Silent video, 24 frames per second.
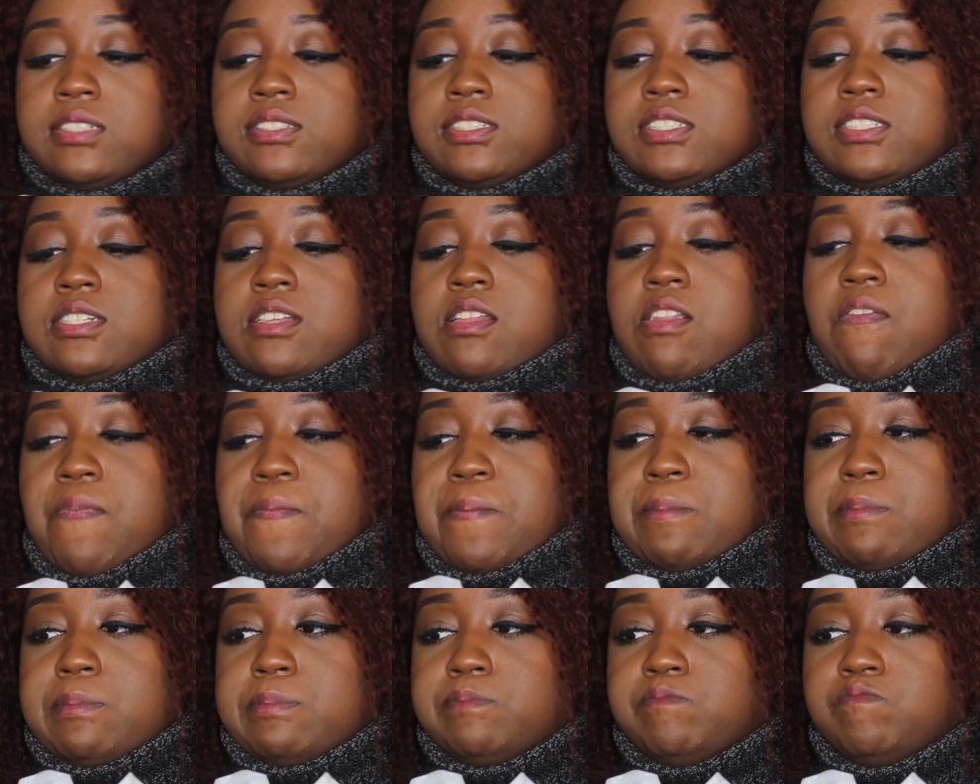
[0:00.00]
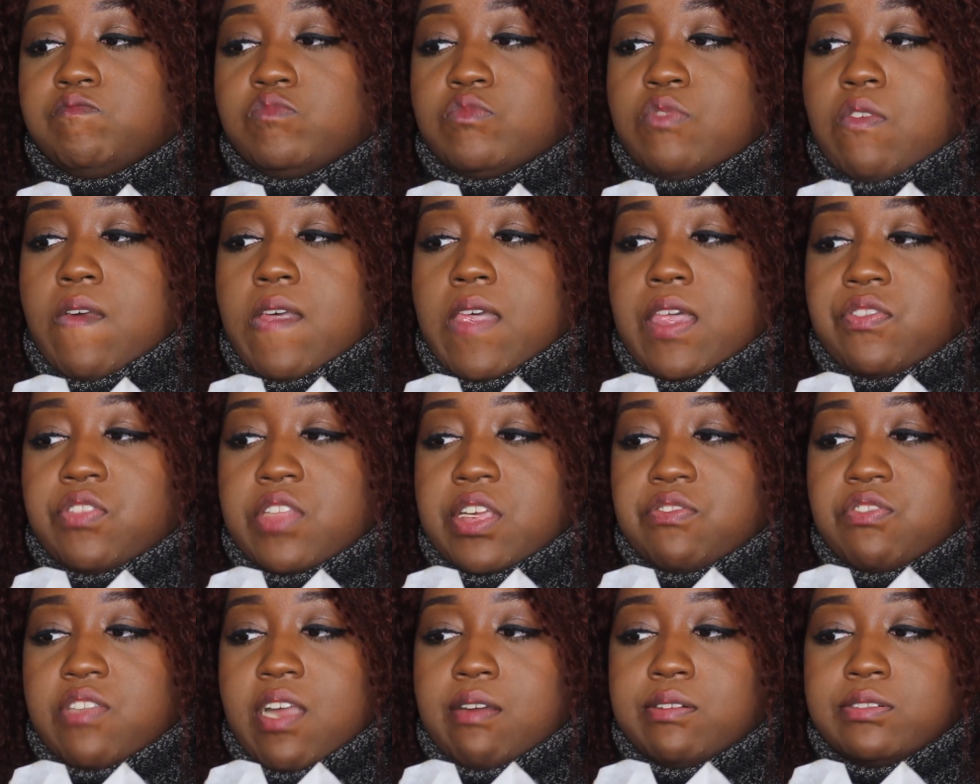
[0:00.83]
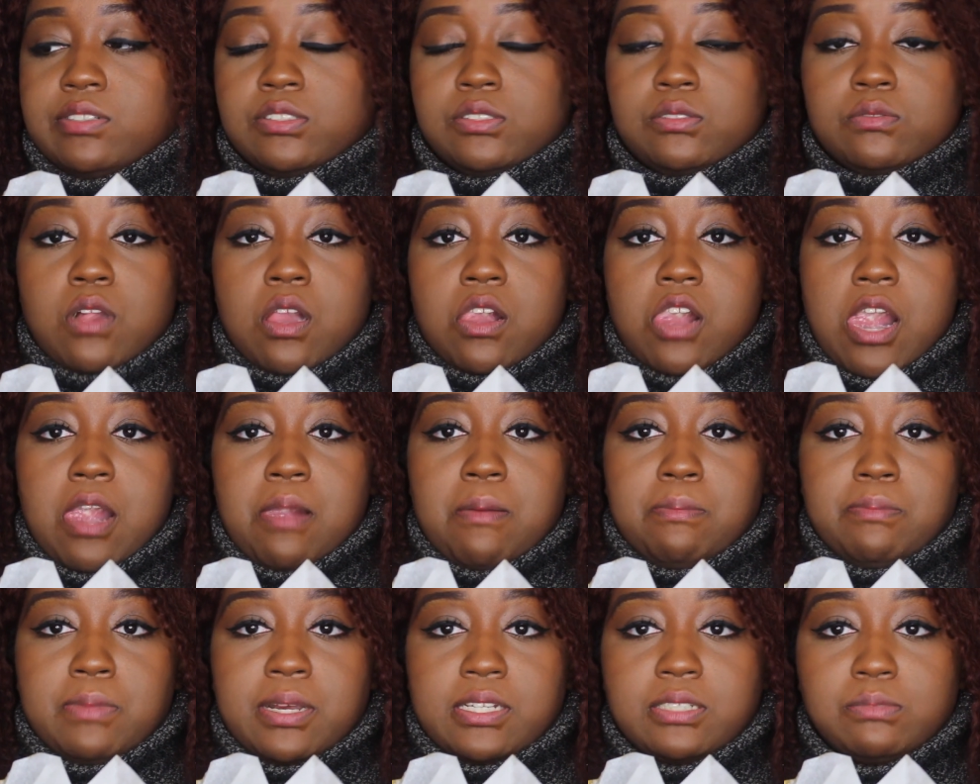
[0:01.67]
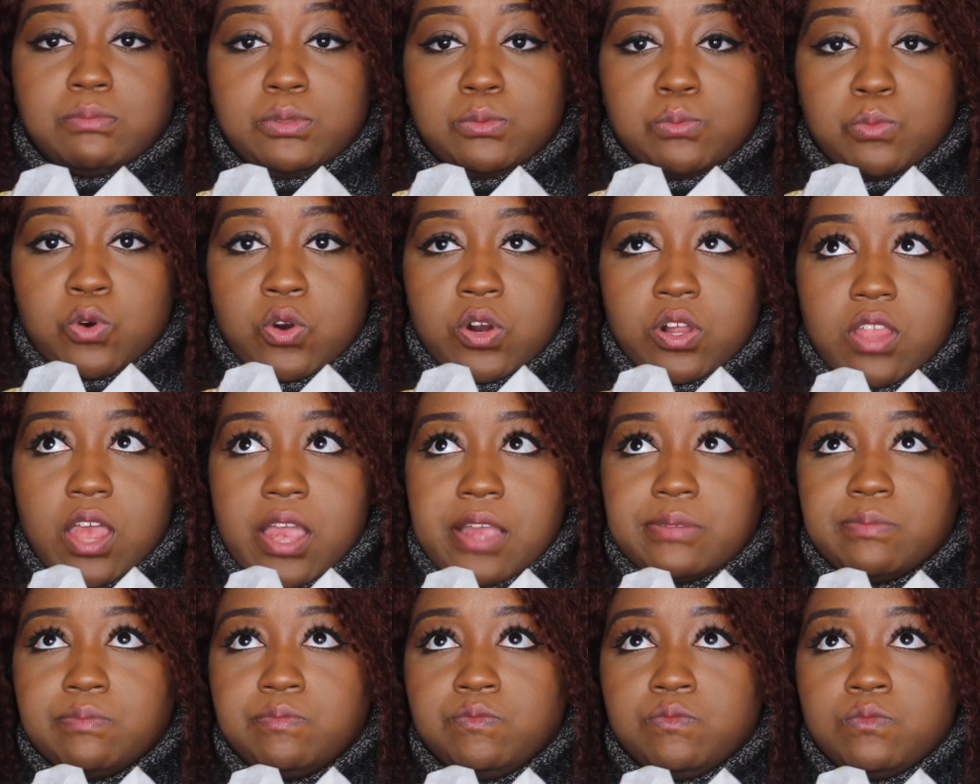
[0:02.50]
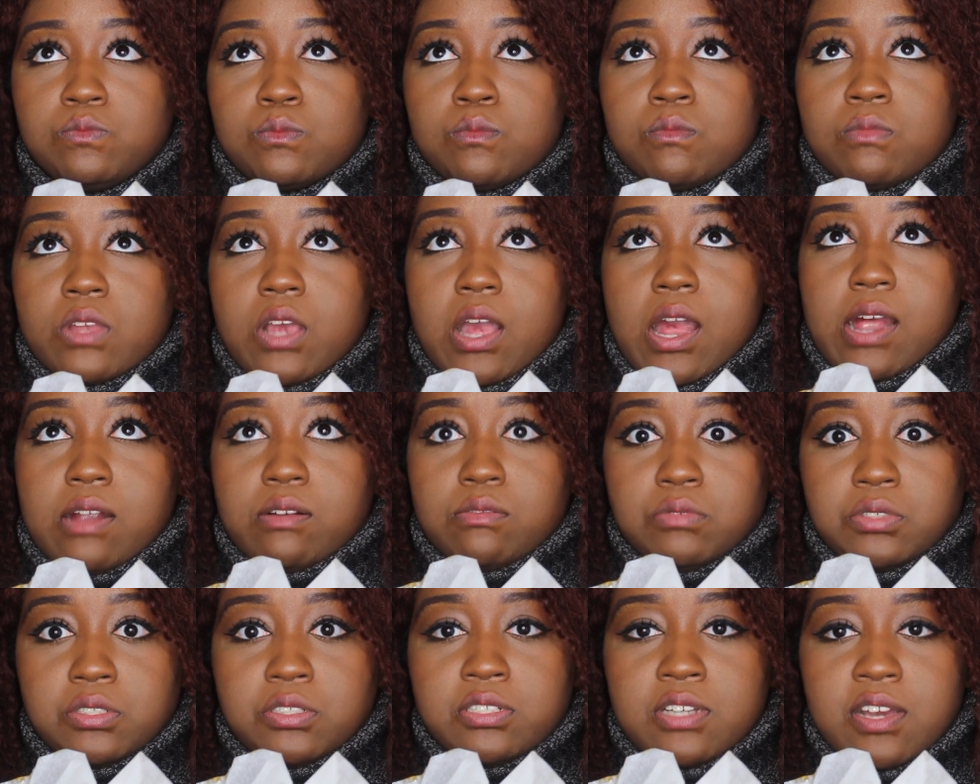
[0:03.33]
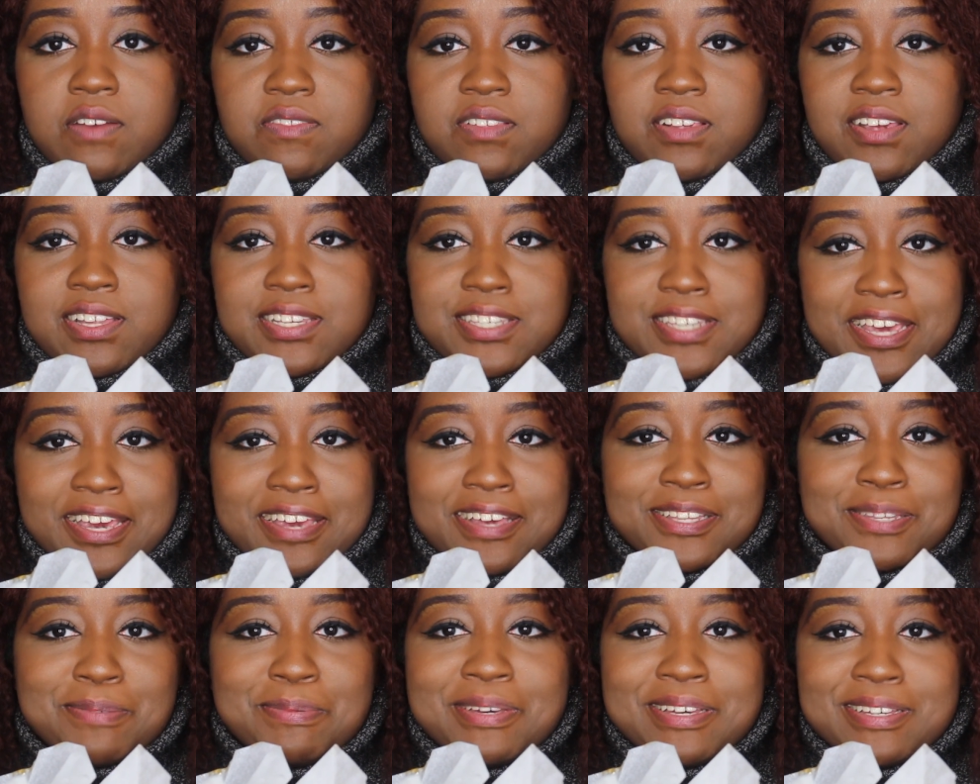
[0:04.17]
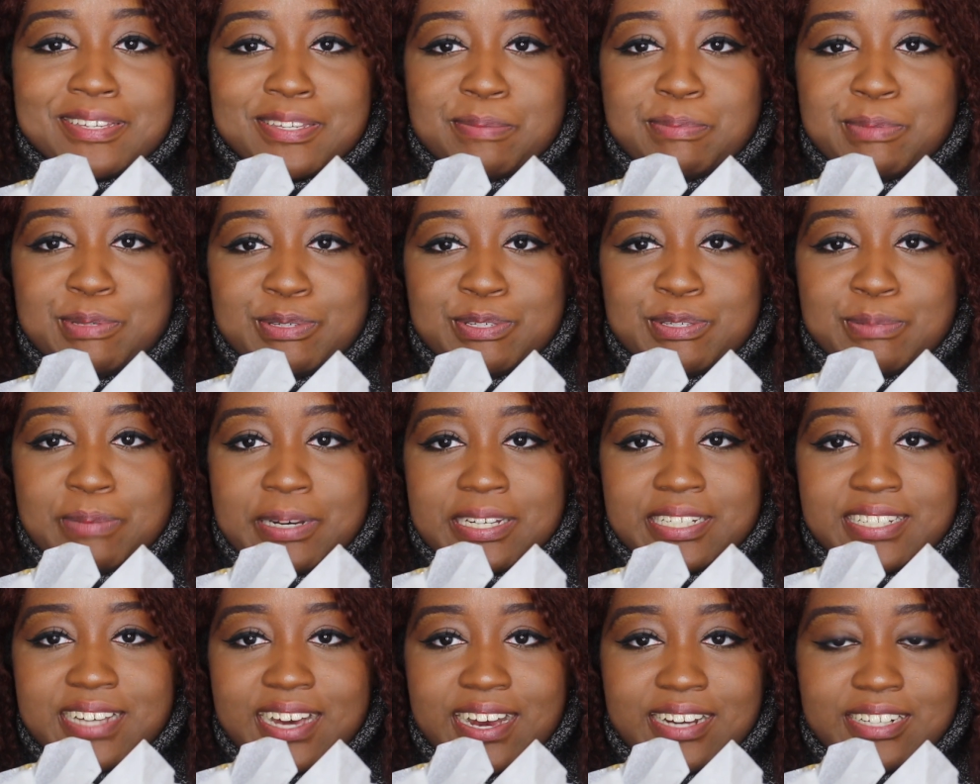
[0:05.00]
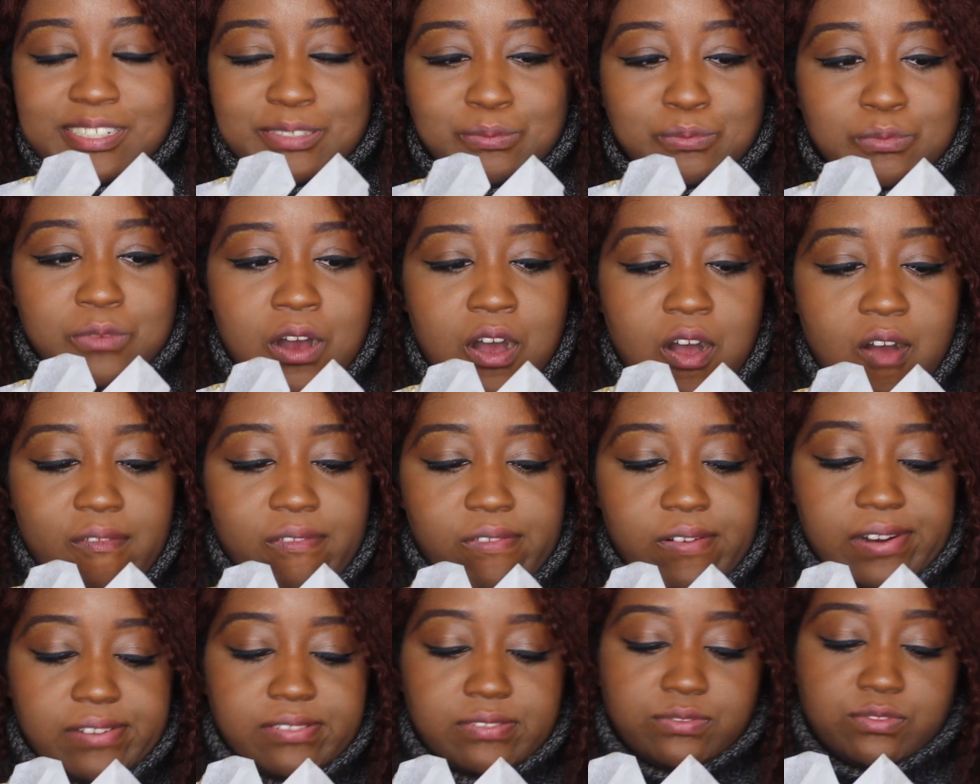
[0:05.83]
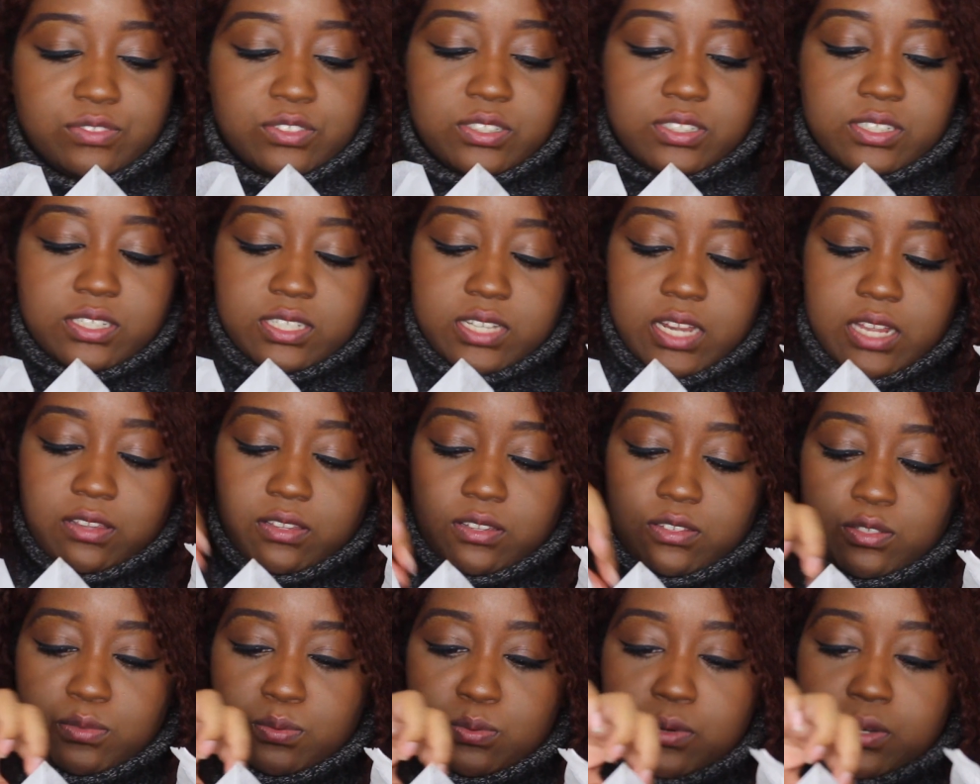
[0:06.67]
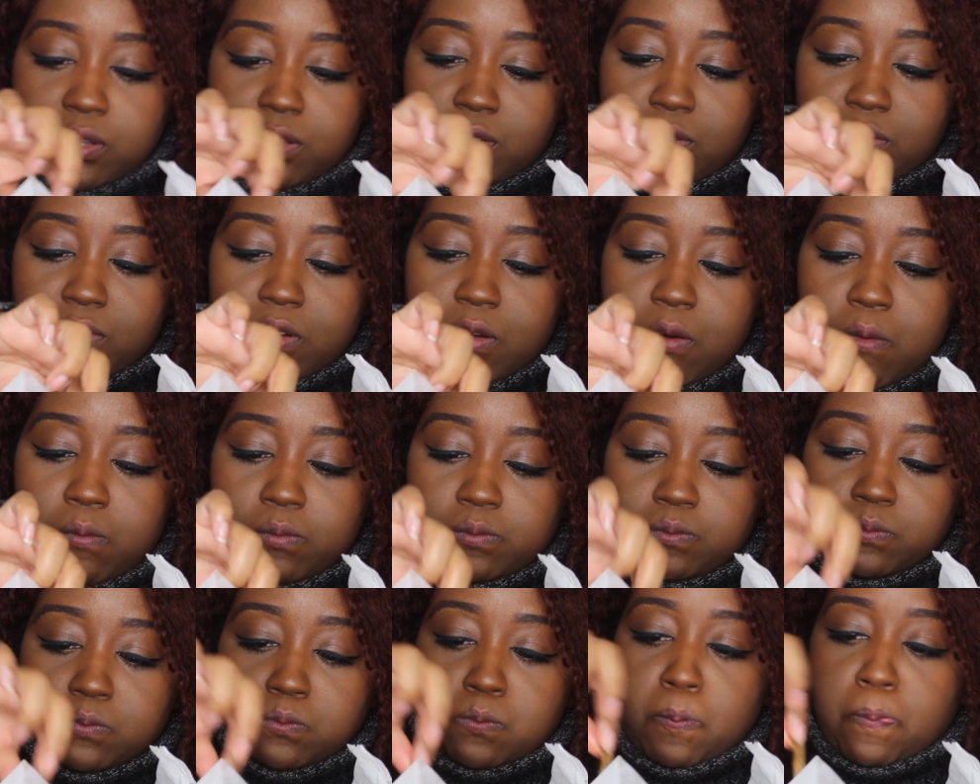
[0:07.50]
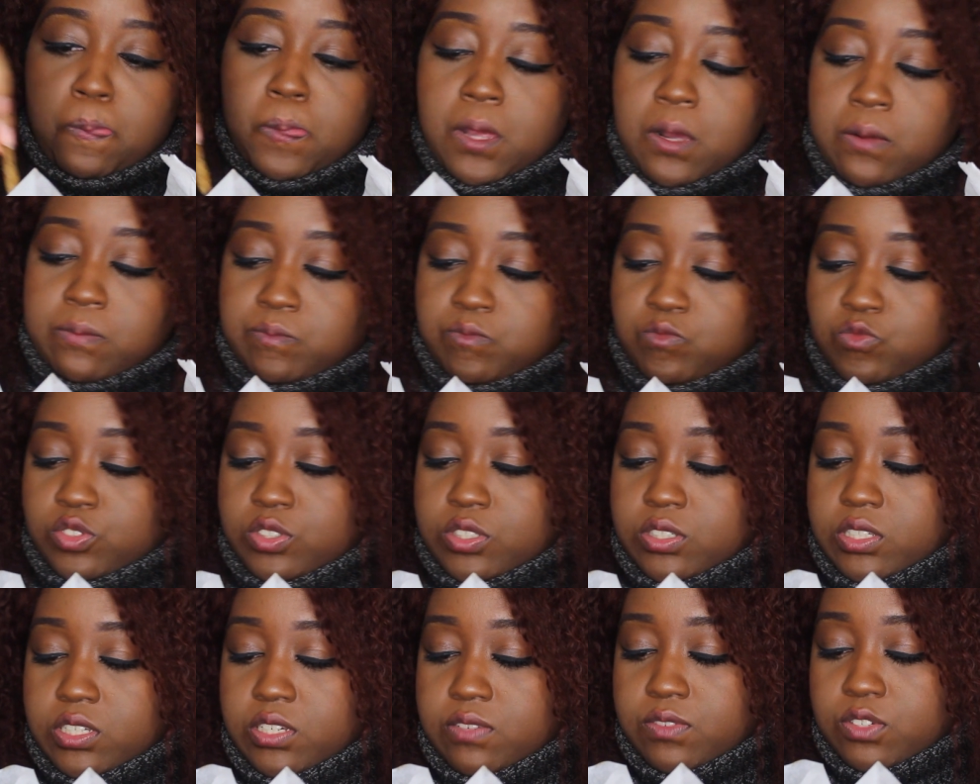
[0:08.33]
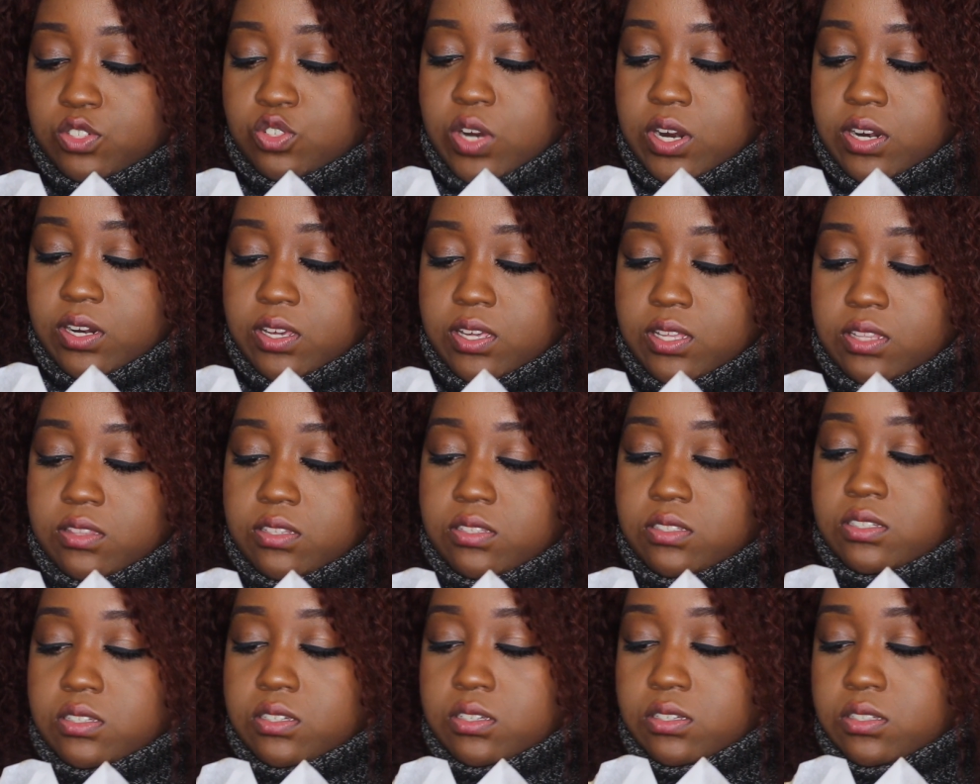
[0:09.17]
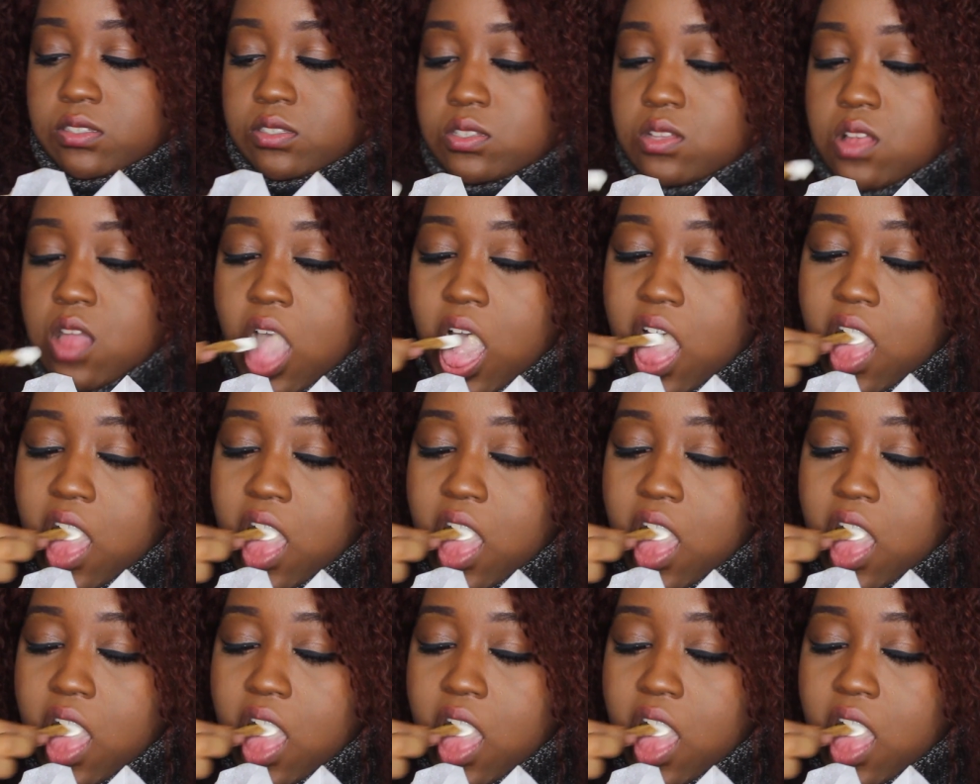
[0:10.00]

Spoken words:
and I think that was like making me more like I really have to get tickets because I'm using my time off for this at this point, you know, to even try to get the tickets.